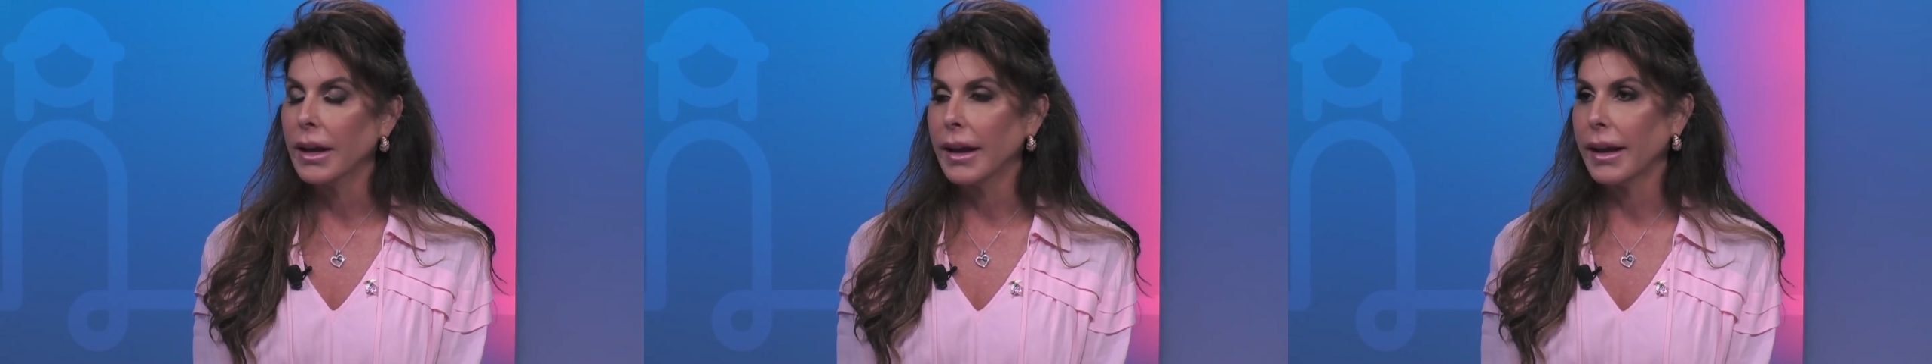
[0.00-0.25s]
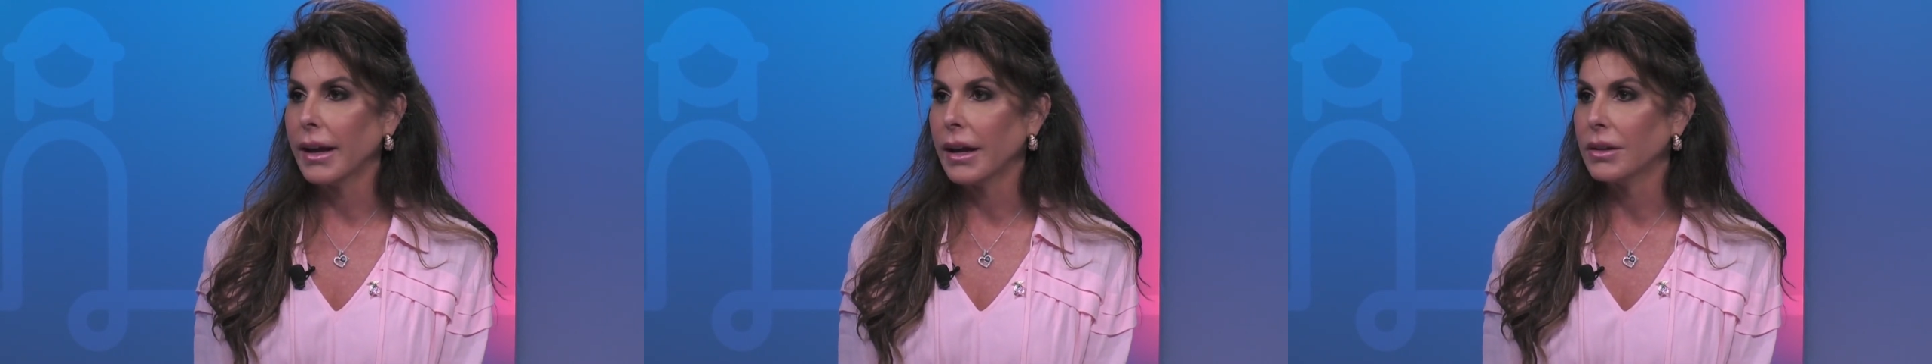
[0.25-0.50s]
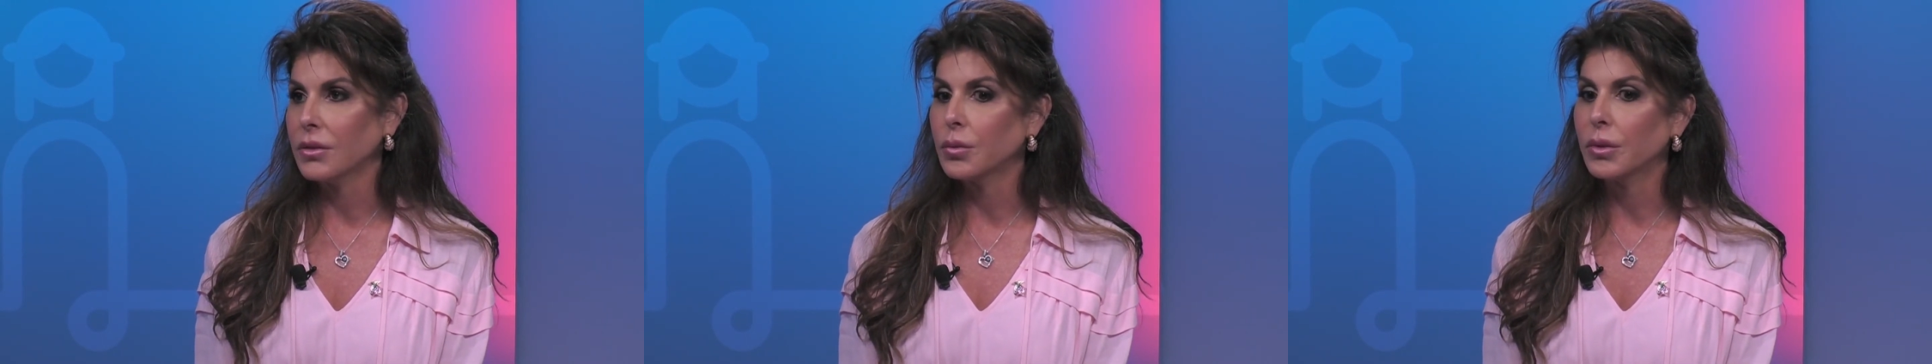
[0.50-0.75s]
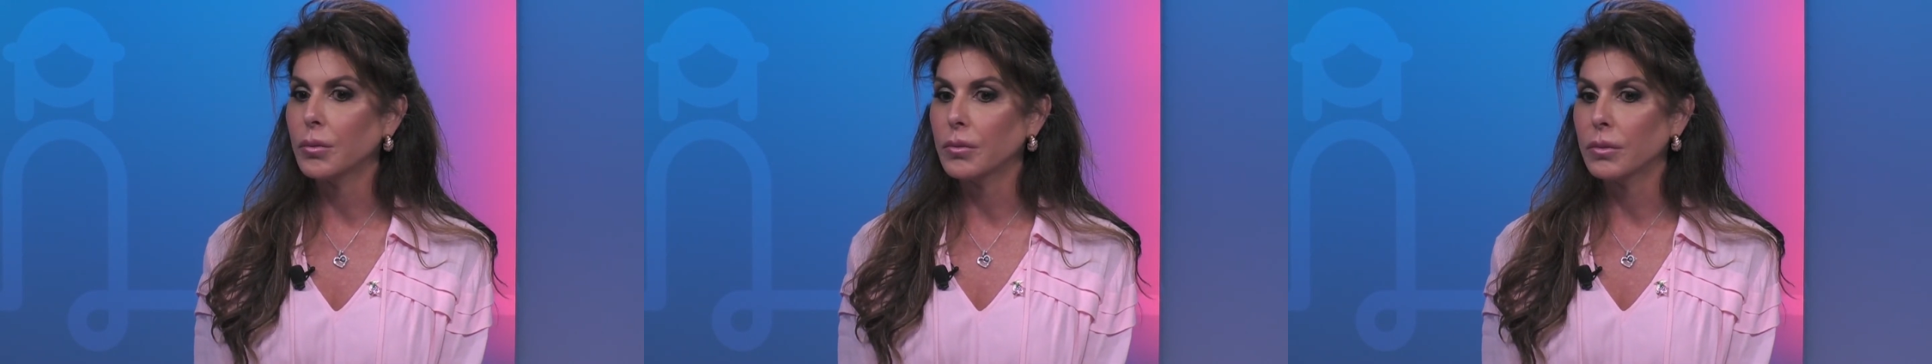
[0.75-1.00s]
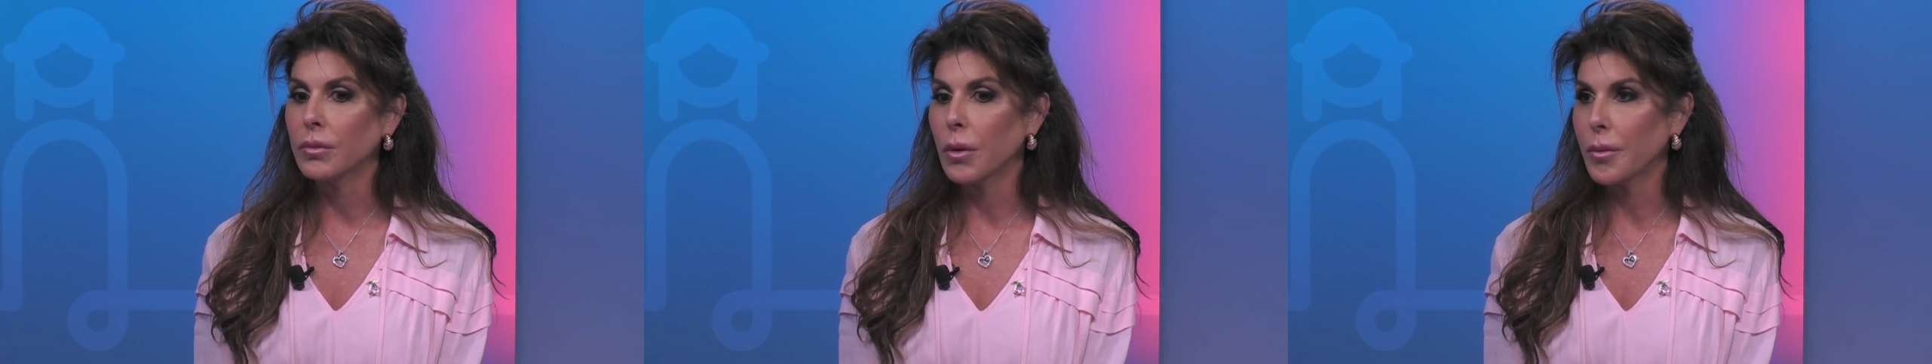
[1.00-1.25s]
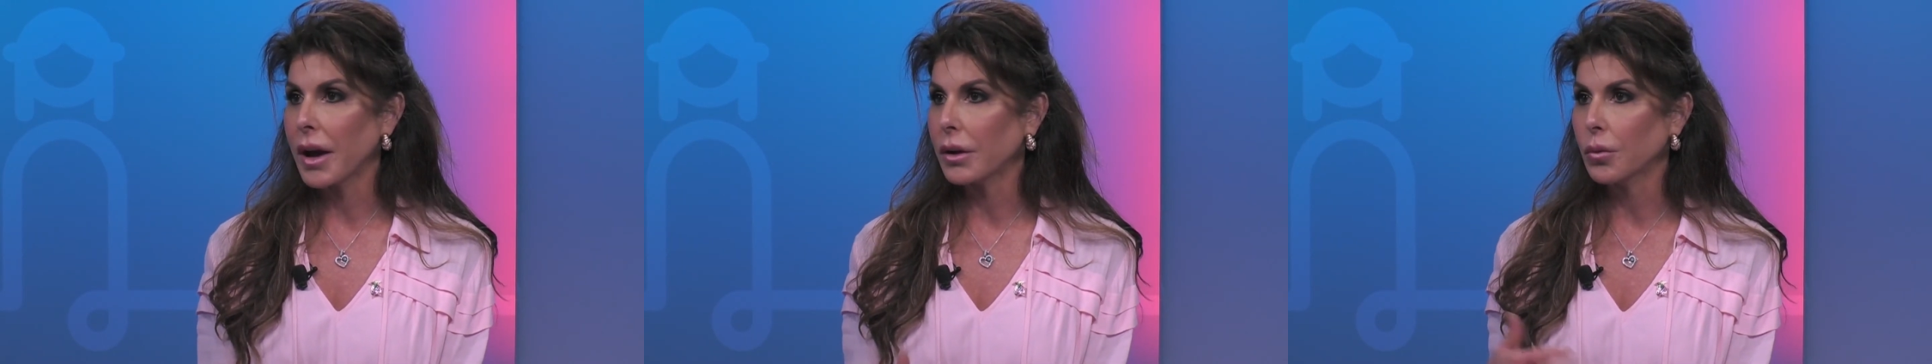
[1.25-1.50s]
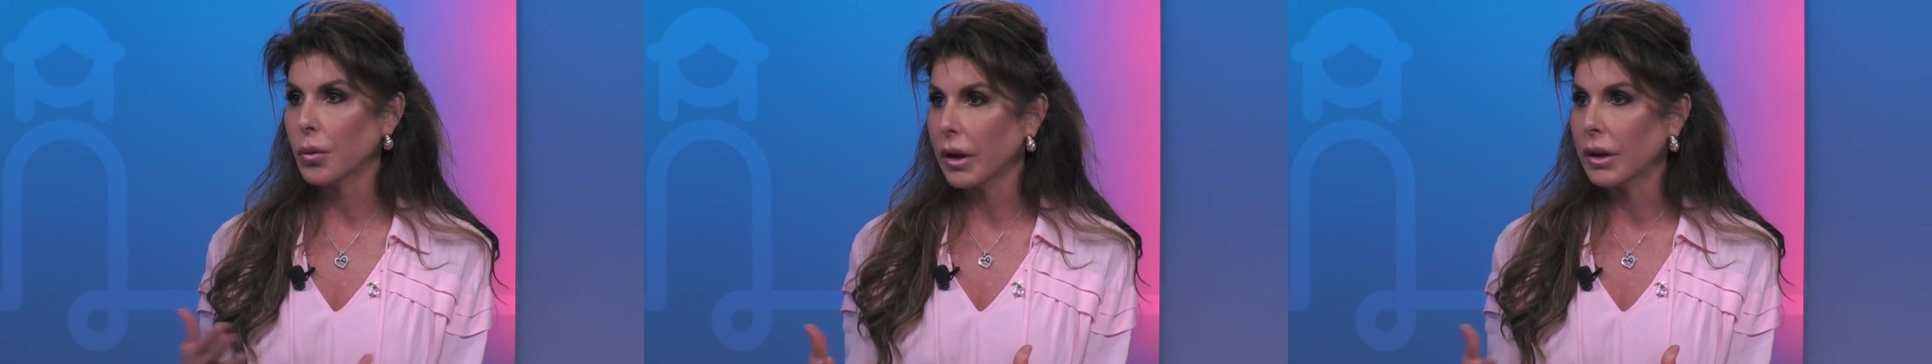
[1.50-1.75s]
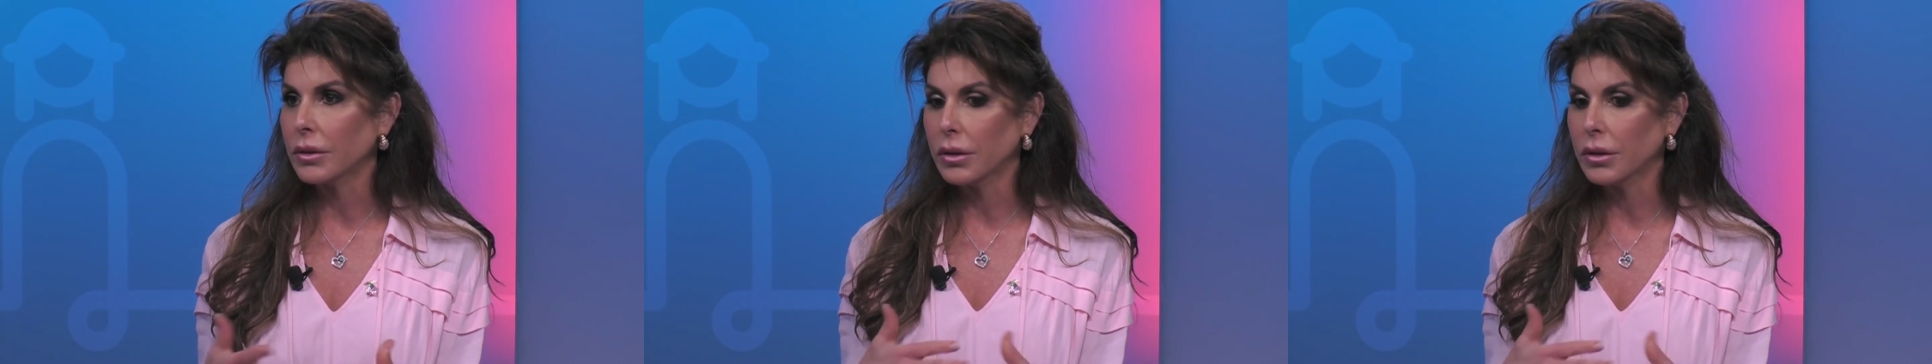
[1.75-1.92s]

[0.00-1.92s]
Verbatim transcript: And we, no matter what,